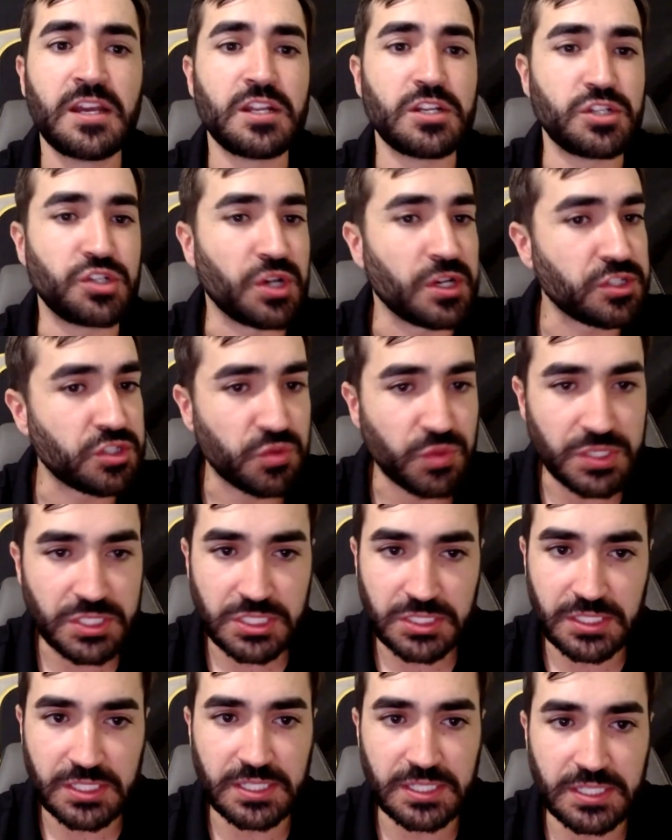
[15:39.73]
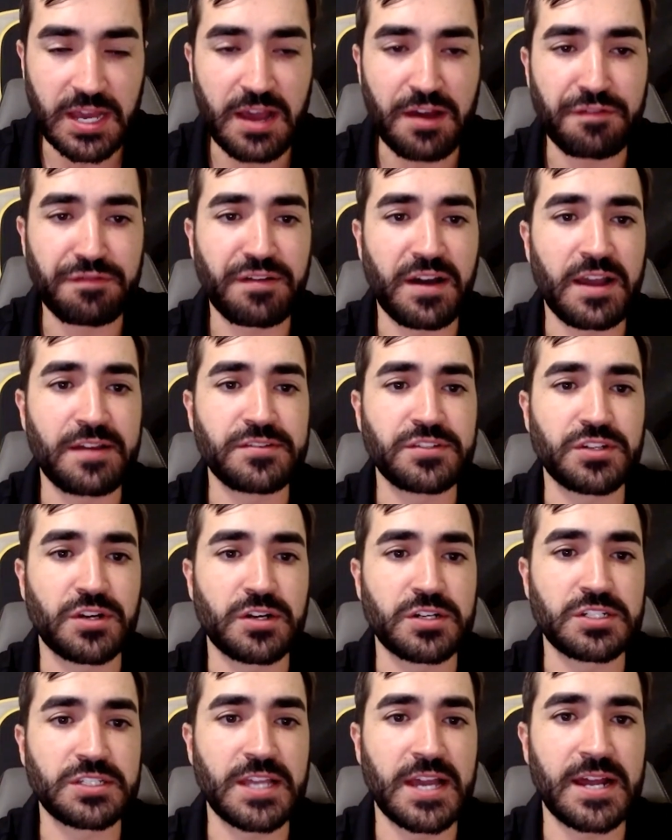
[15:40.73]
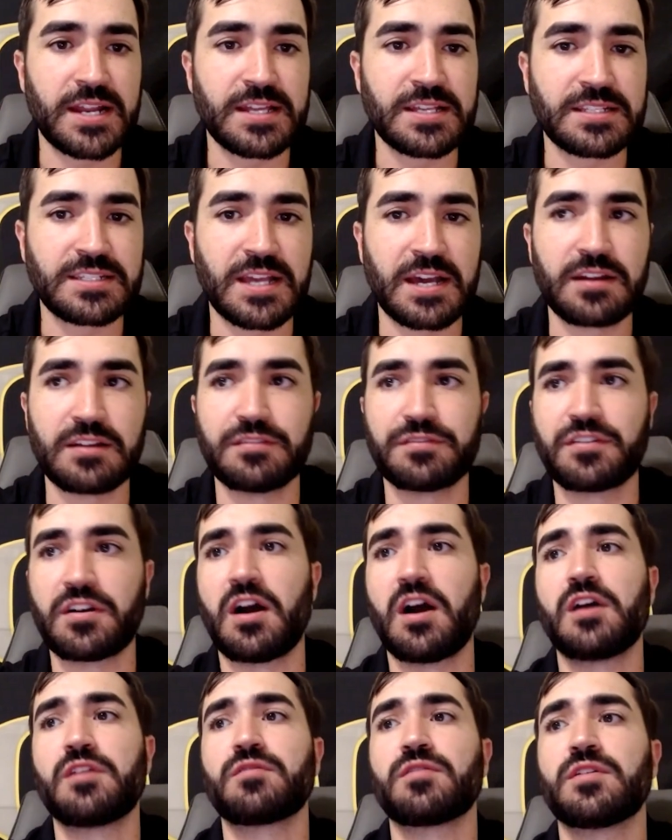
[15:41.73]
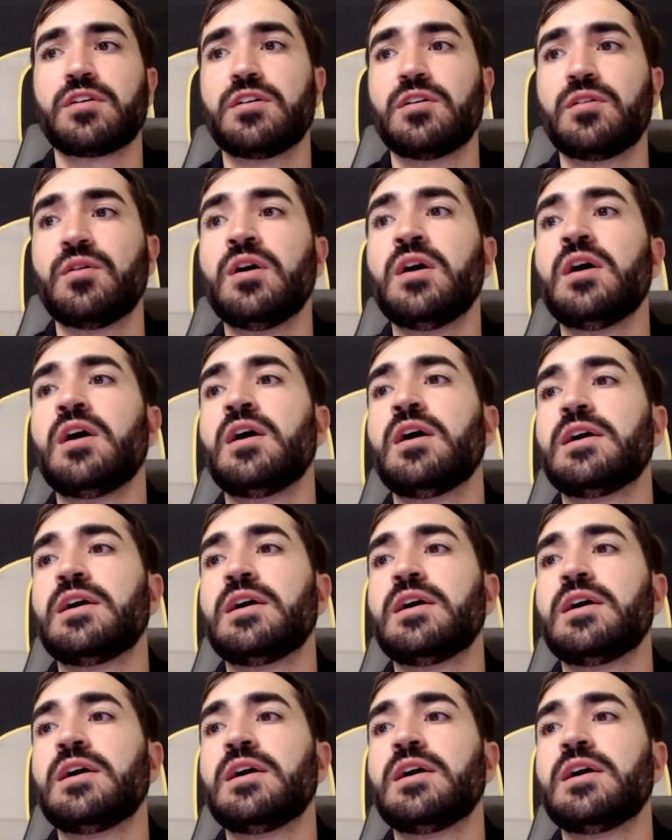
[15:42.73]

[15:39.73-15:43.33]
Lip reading: Just recently got five-star status out of Conroe,